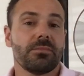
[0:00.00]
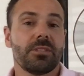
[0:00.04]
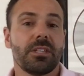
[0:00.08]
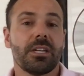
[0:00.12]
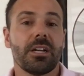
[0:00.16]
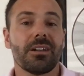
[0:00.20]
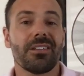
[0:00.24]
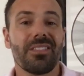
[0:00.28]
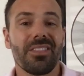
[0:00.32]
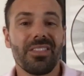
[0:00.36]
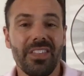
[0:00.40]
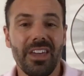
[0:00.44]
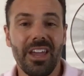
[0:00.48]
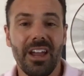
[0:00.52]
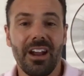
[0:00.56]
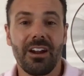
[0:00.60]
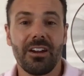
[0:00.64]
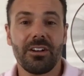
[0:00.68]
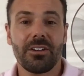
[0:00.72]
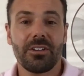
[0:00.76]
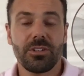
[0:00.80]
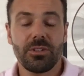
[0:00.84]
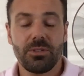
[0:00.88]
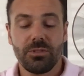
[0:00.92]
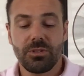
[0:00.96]
They're
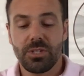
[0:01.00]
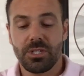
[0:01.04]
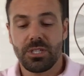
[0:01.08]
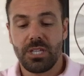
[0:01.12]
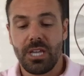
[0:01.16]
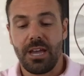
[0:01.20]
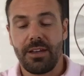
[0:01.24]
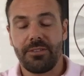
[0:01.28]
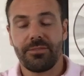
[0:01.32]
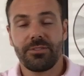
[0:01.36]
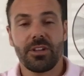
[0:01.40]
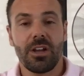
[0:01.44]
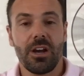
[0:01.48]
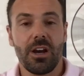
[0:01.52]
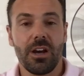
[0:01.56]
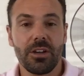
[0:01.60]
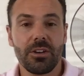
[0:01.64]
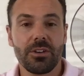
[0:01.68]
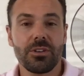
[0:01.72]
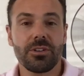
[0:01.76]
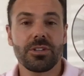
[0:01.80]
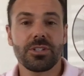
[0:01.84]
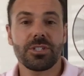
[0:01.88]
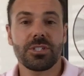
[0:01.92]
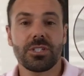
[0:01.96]
there. You just have to
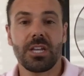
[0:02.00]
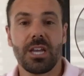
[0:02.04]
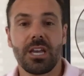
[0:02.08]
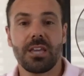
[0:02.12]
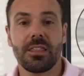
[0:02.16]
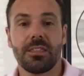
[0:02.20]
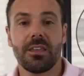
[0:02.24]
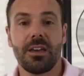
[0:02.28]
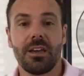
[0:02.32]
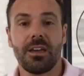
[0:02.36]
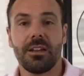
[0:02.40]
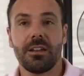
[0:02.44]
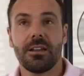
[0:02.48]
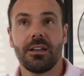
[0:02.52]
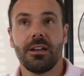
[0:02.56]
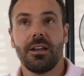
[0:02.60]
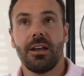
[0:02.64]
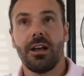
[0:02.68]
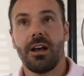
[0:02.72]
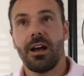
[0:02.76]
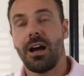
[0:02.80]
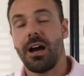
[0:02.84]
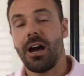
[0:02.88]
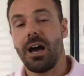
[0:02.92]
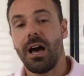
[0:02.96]
understand that
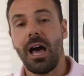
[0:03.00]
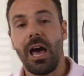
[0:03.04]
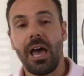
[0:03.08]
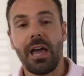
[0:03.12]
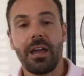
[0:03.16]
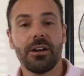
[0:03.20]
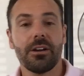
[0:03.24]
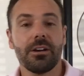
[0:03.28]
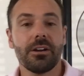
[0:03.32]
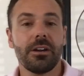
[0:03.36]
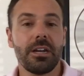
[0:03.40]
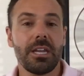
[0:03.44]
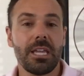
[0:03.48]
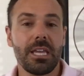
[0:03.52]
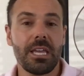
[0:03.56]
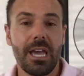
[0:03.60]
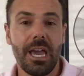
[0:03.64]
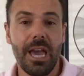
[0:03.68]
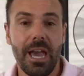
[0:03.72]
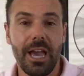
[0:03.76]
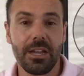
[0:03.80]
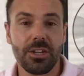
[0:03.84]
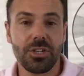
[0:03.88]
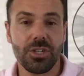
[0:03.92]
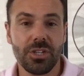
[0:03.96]
a higher knee
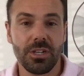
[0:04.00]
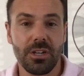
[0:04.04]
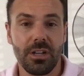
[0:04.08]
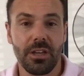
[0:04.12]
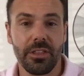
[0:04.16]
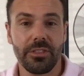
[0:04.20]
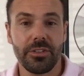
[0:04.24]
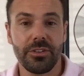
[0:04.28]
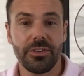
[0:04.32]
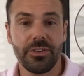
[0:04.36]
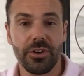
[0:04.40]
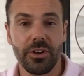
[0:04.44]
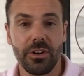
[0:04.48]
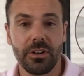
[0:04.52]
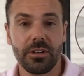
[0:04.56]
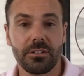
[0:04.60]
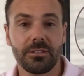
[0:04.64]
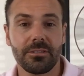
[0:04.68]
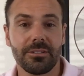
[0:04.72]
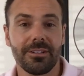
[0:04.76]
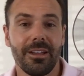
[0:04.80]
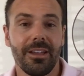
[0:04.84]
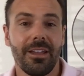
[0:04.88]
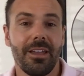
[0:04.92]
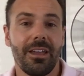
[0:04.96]
action on the
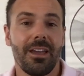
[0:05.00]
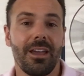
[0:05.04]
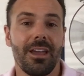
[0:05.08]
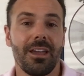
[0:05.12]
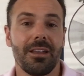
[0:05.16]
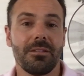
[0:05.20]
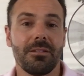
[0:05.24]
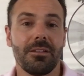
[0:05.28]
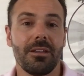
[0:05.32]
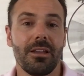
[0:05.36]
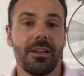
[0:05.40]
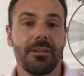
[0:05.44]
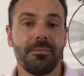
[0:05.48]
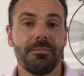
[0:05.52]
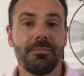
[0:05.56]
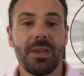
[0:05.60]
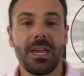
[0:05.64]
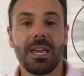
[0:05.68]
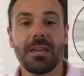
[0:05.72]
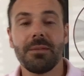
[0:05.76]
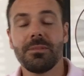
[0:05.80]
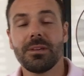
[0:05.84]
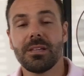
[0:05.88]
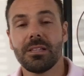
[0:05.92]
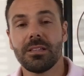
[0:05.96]
dirt and
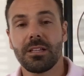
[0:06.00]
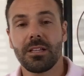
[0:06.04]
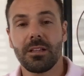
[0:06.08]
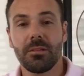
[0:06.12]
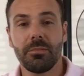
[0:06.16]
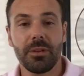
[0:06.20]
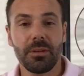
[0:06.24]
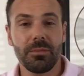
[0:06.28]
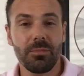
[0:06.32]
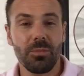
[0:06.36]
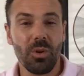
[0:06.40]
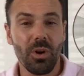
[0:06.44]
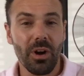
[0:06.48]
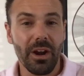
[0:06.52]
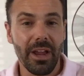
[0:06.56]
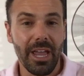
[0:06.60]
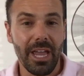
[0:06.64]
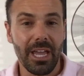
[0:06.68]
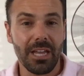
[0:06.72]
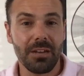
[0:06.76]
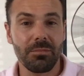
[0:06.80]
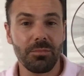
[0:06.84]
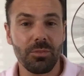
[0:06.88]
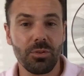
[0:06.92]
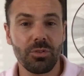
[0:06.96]
maybe a little bit more
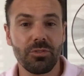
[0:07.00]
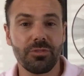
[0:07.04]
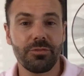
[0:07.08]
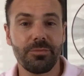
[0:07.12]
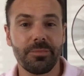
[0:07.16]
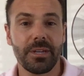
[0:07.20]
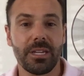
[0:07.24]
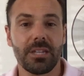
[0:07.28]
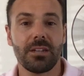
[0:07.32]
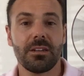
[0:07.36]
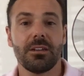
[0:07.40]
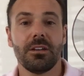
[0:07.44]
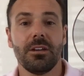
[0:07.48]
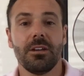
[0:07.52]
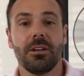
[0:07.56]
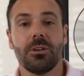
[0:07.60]
head movement